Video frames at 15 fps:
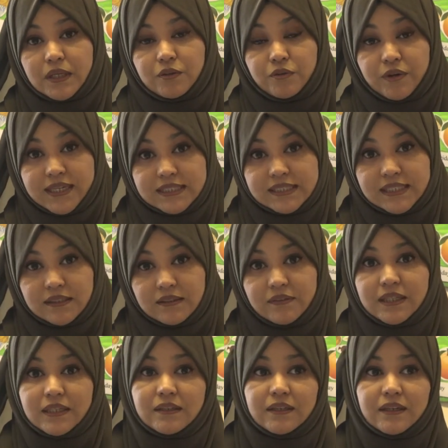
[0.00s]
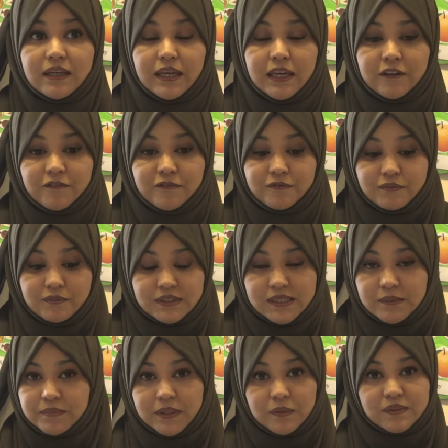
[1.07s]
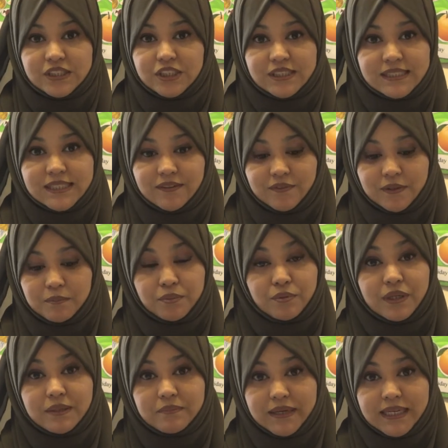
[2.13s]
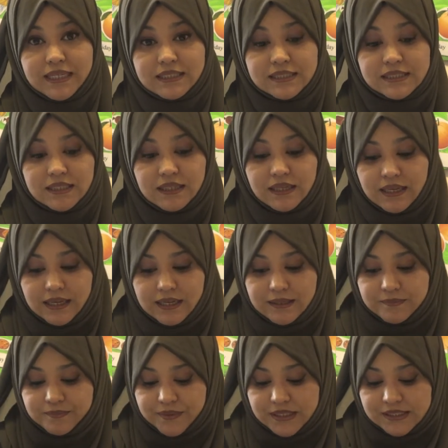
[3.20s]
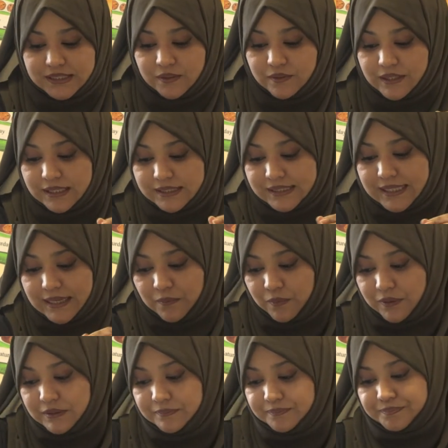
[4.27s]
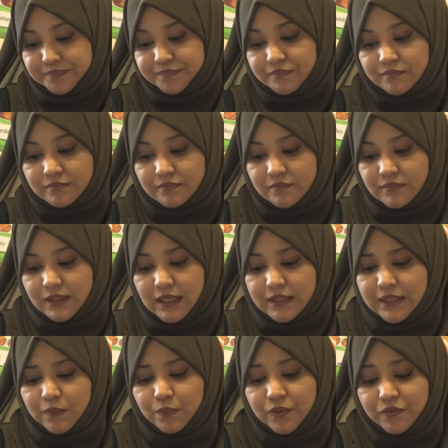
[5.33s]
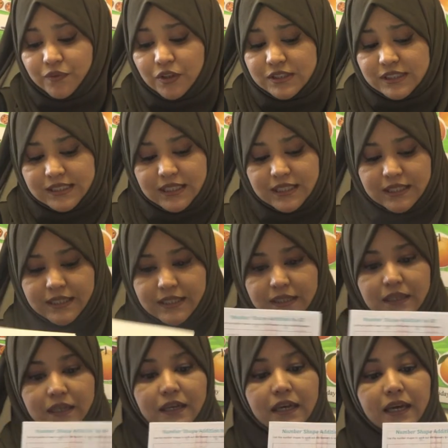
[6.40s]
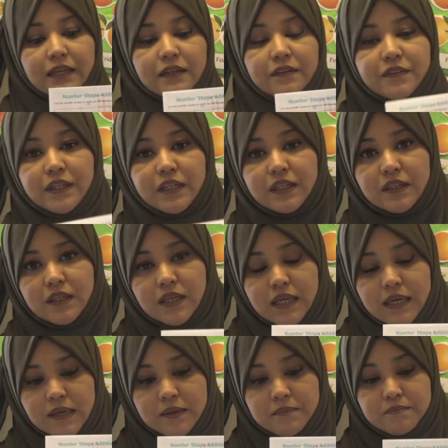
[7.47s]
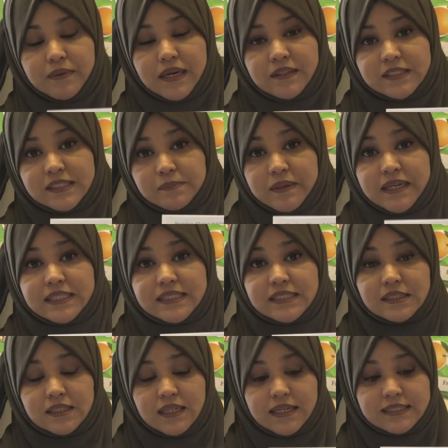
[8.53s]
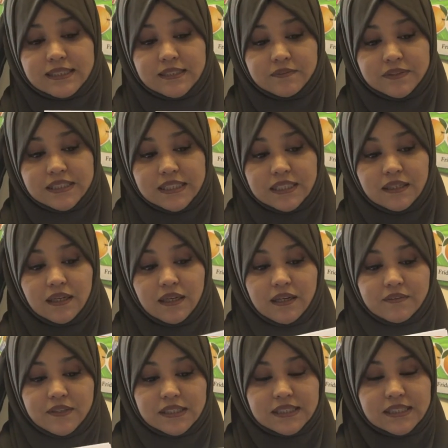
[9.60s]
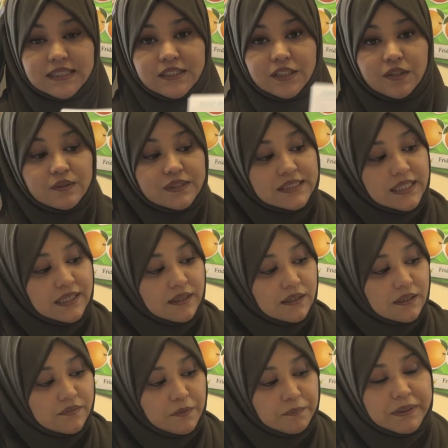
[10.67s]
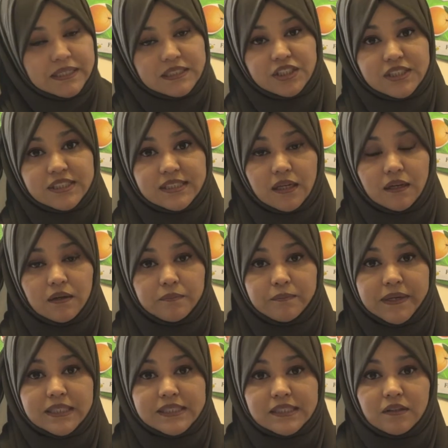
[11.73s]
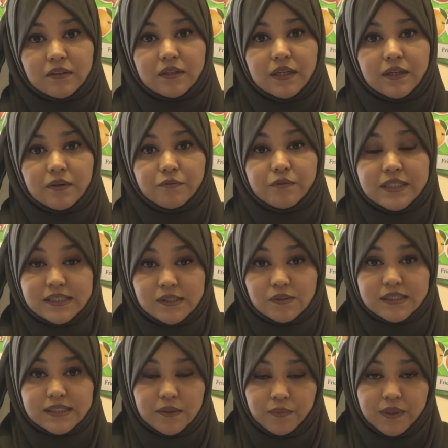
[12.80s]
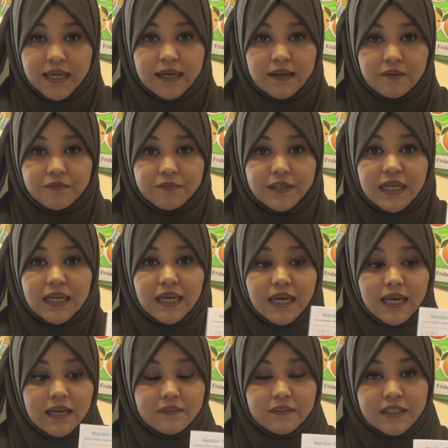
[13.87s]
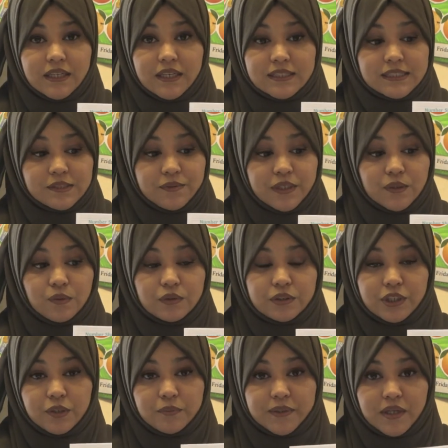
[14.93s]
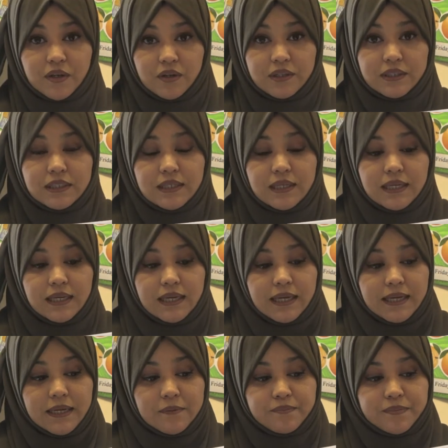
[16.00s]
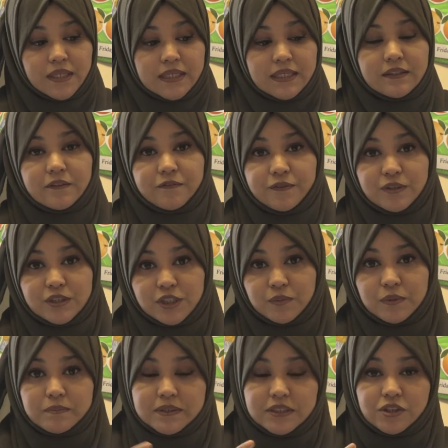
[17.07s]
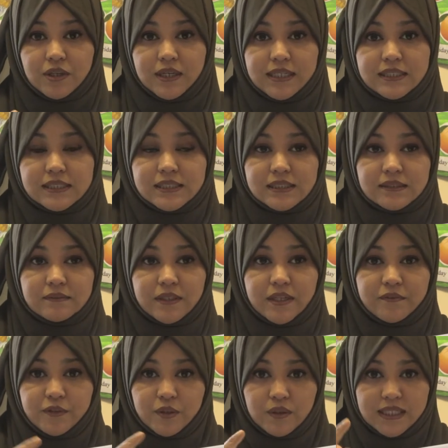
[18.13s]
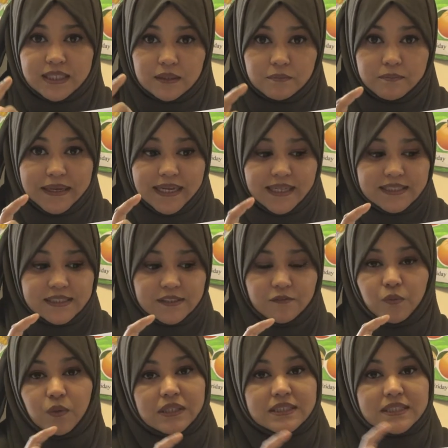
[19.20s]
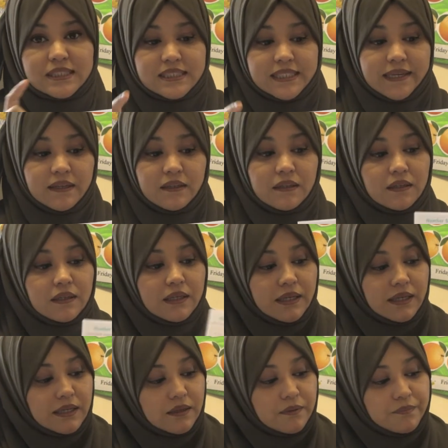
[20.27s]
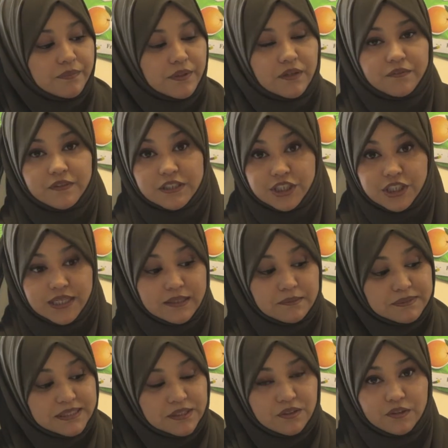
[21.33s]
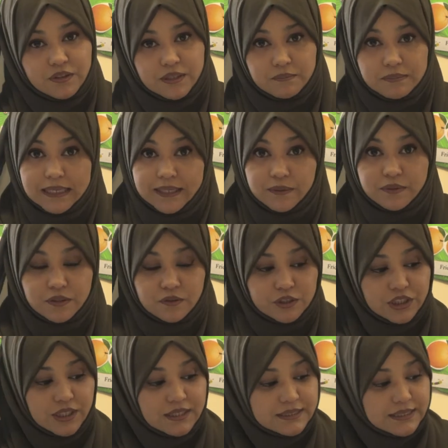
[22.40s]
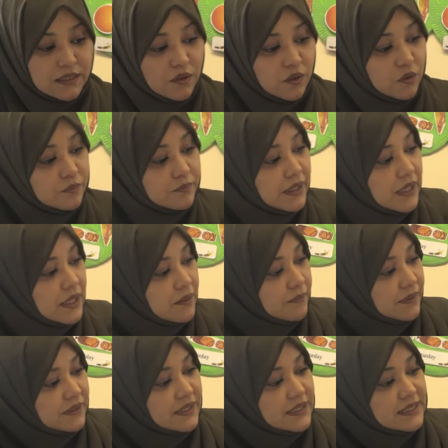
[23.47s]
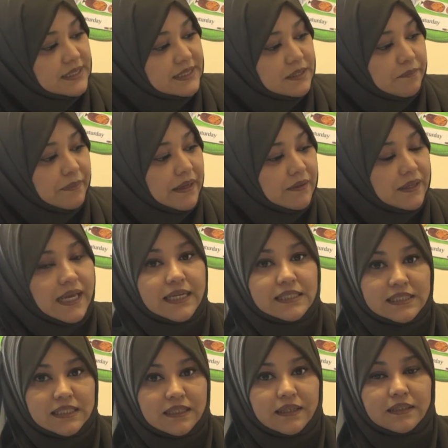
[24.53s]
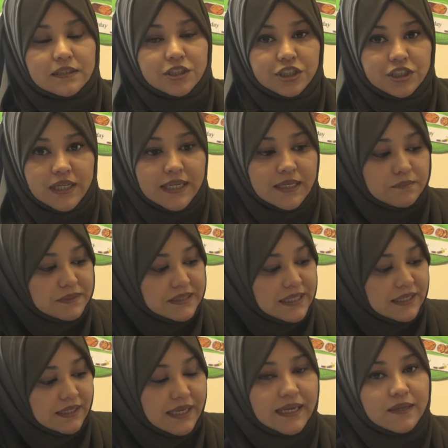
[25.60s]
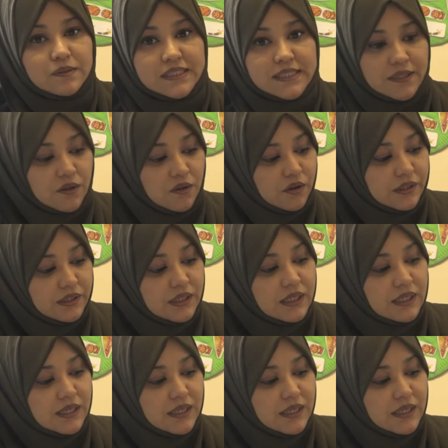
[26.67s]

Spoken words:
greater than if something was just given pre-made. And so that's that one. And then we've got another maths-based activity. This is using, the pictures are based on a resource that we have at the nursery called Numicon. And in the future we'll be trying to give you little bags of 1 to 10 of the shapes, so you can play with your child at home. But this is about adding and shapes and counting on.